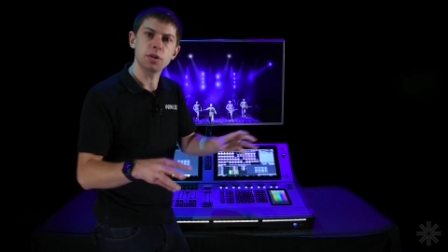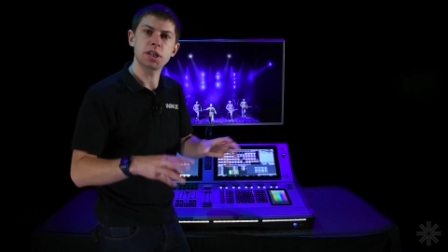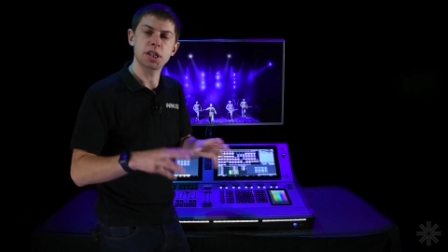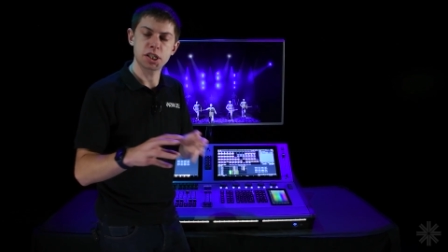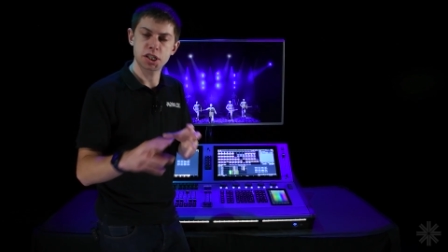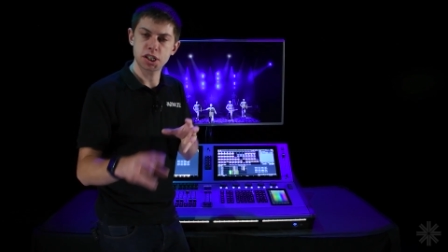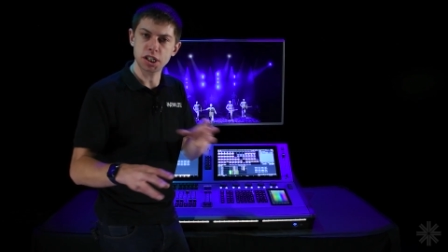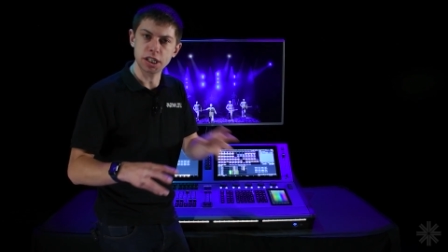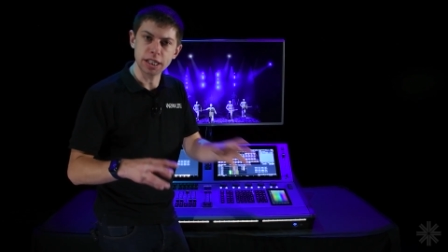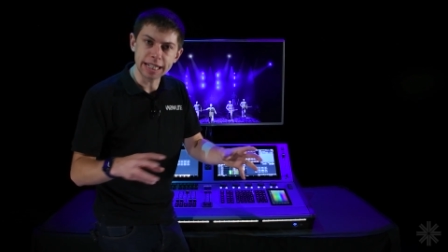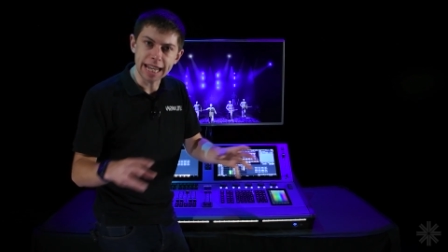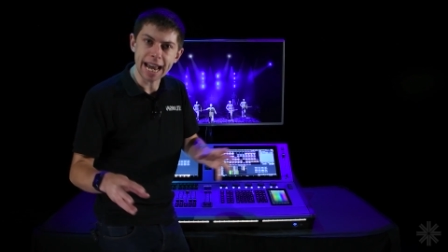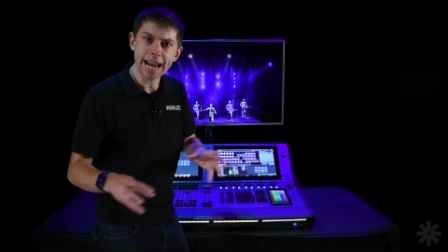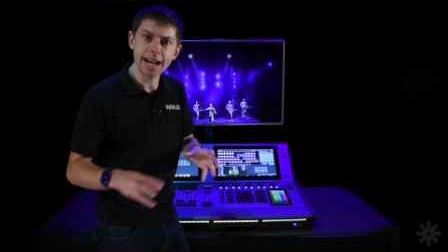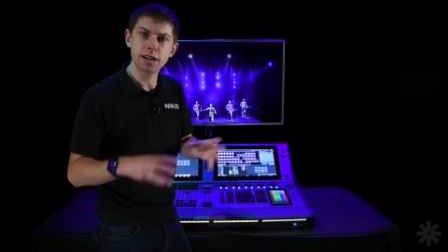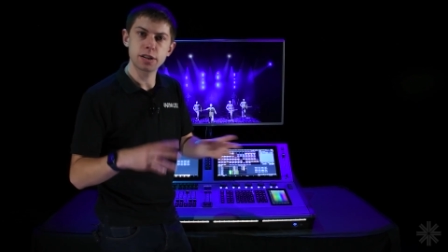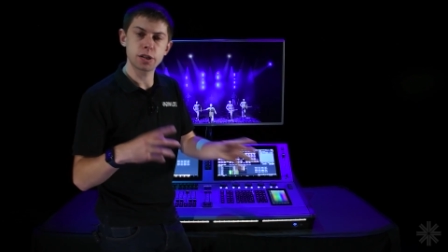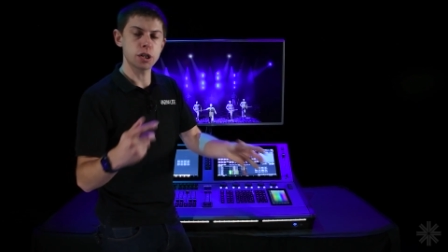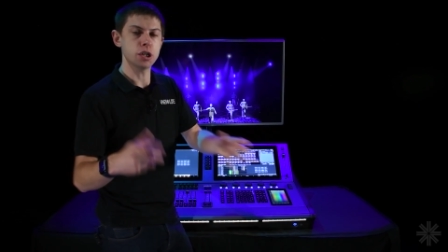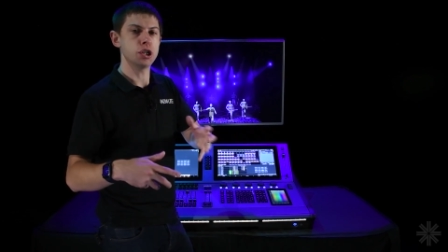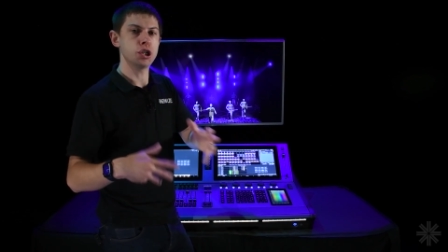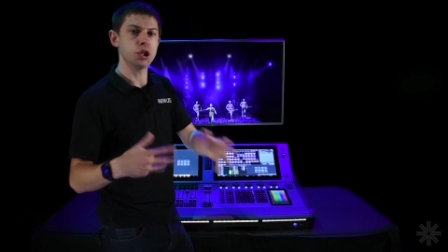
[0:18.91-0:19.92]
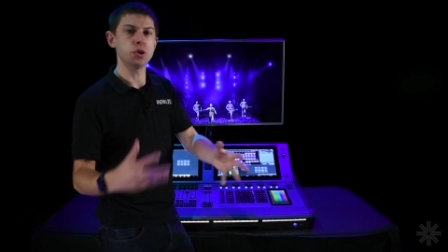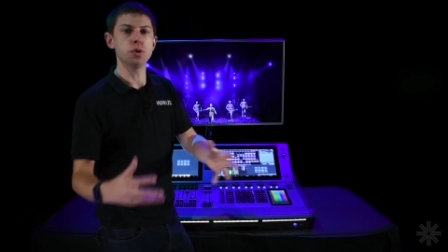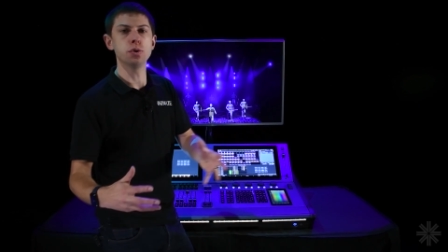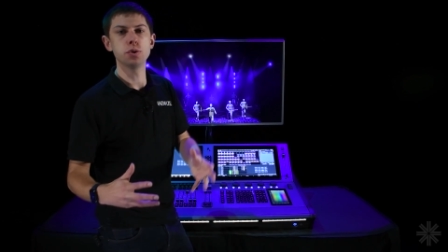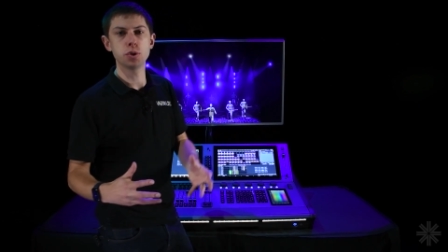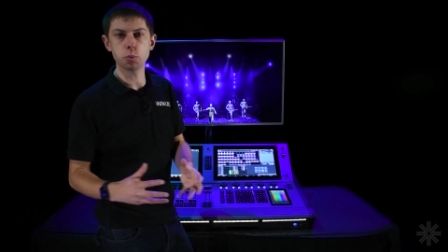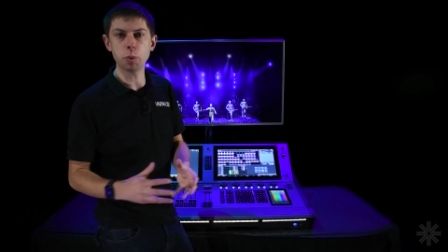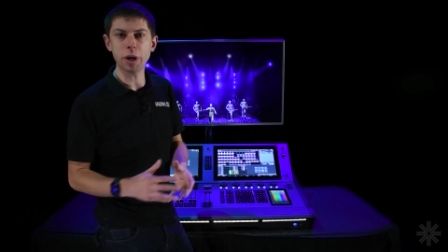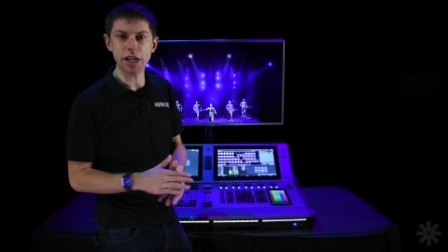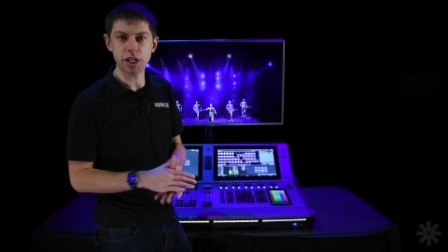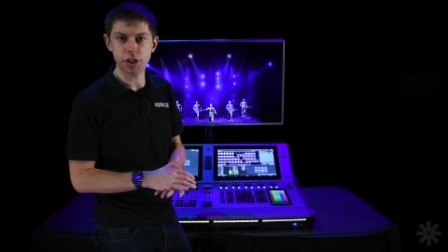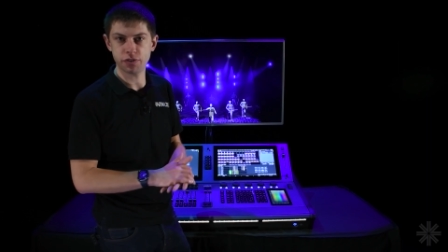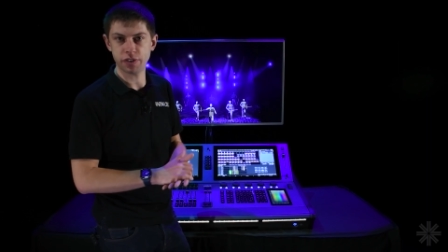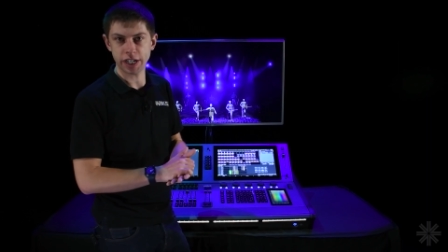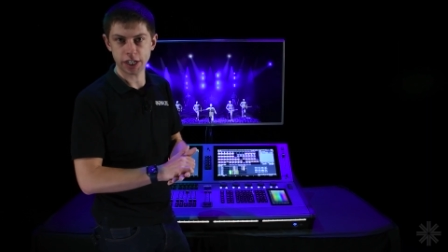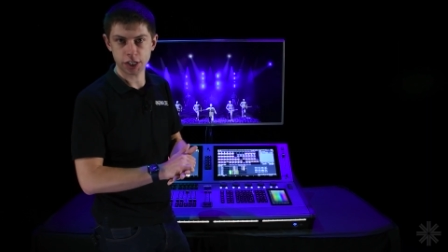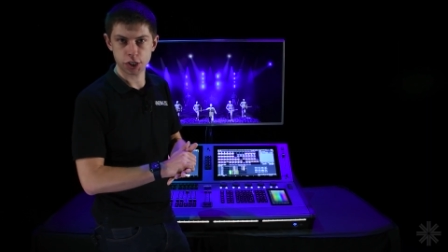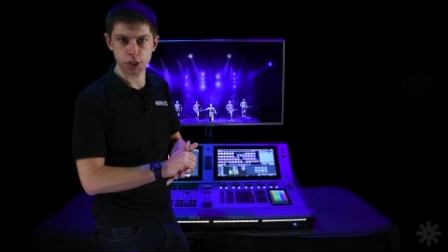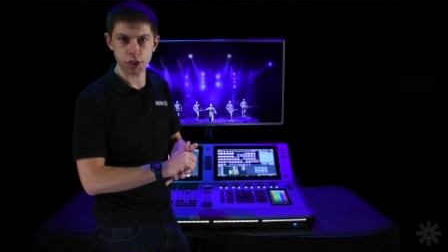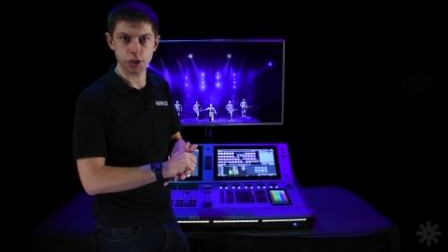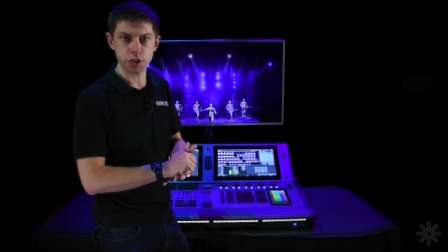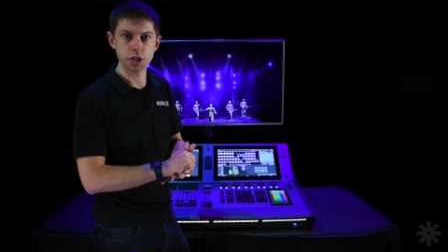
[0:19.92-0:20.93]
to select and choose which
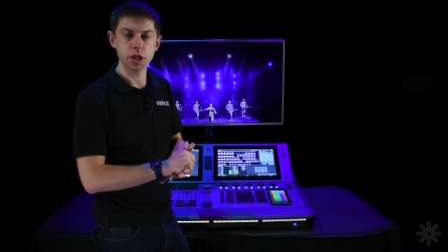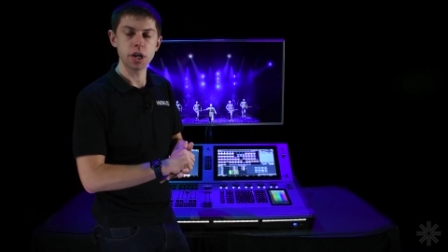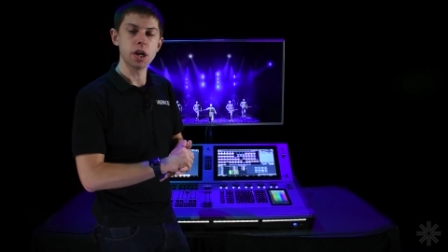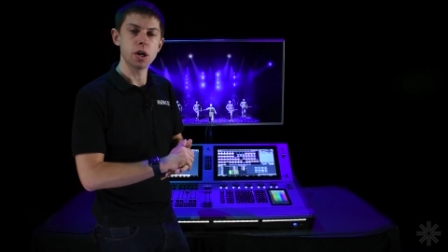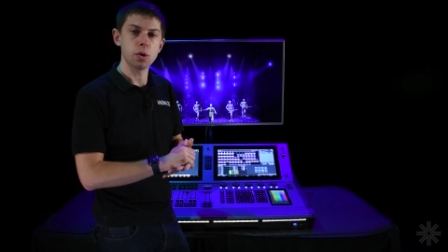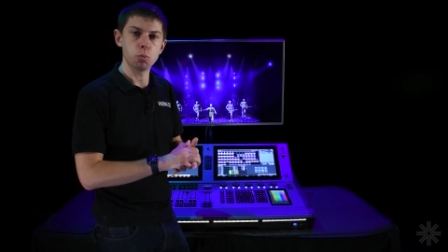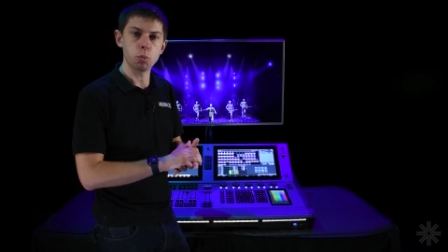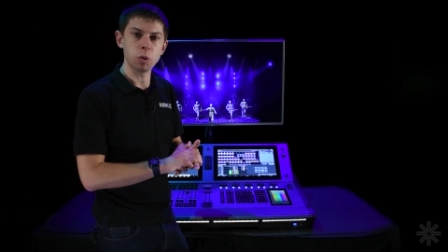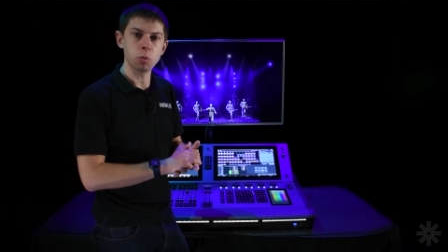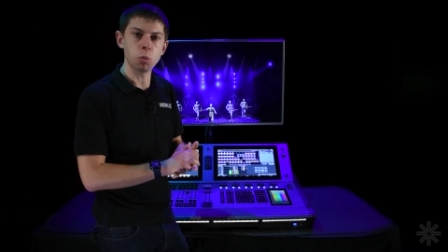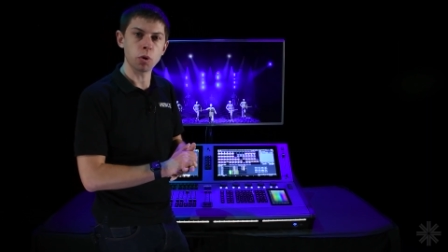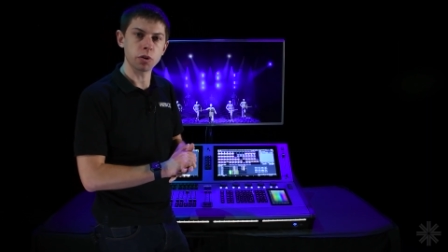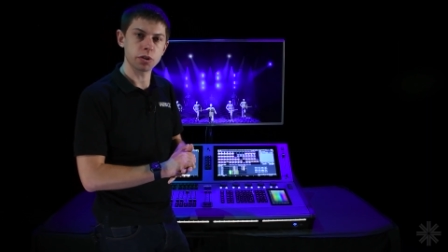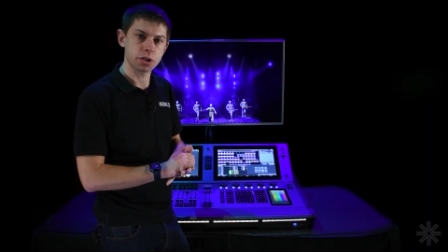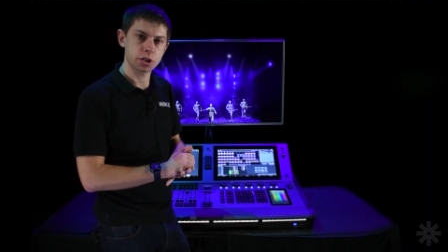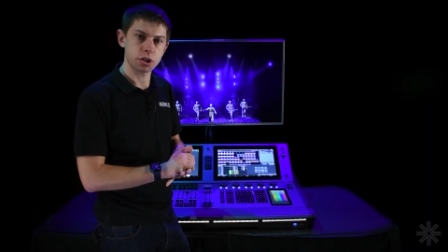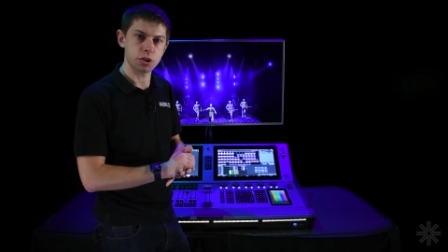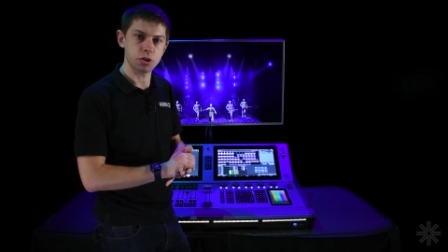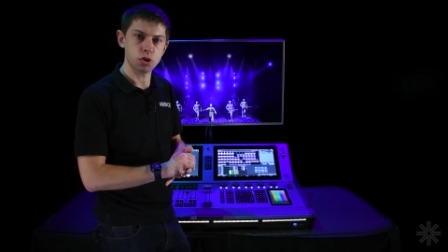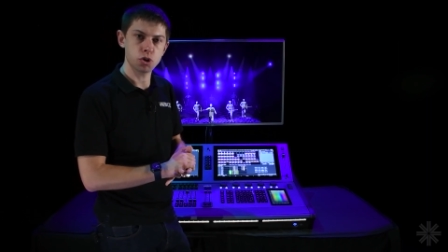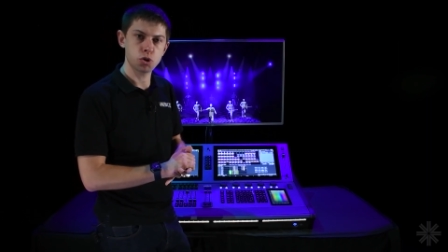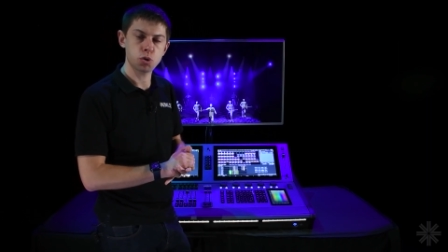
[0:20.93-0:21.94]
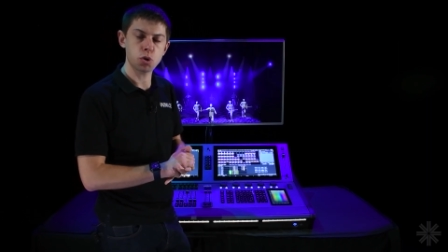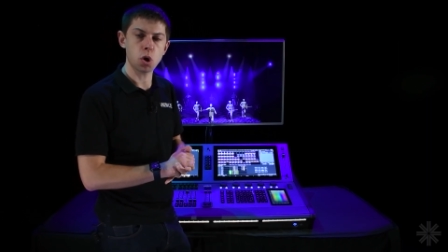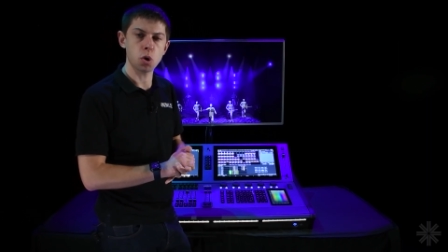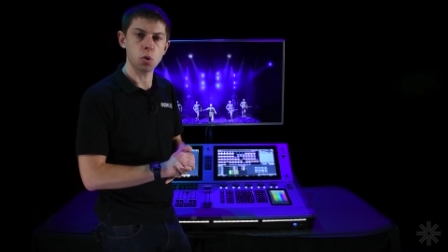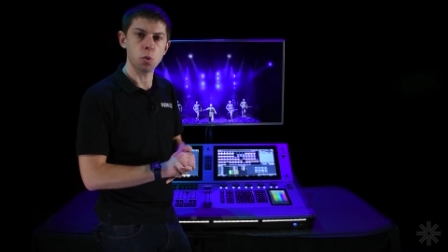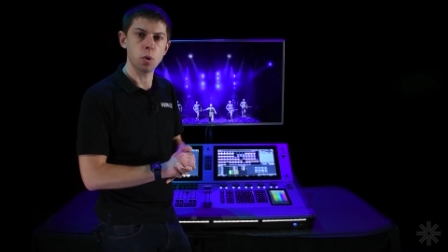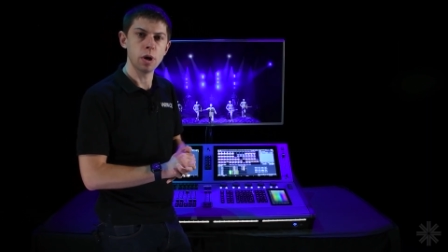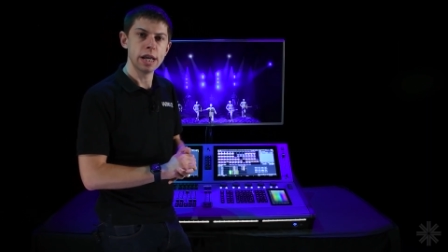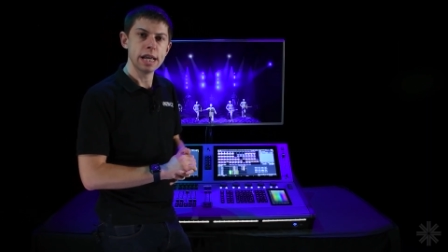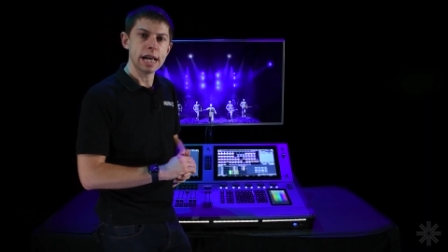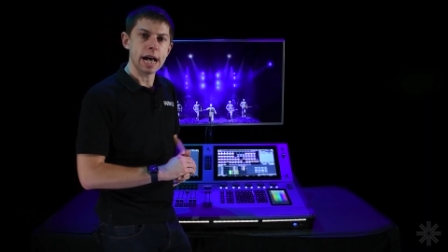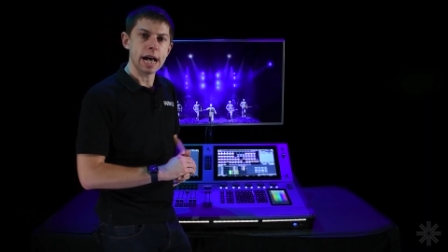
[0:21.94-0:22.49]
fixtures we want to control.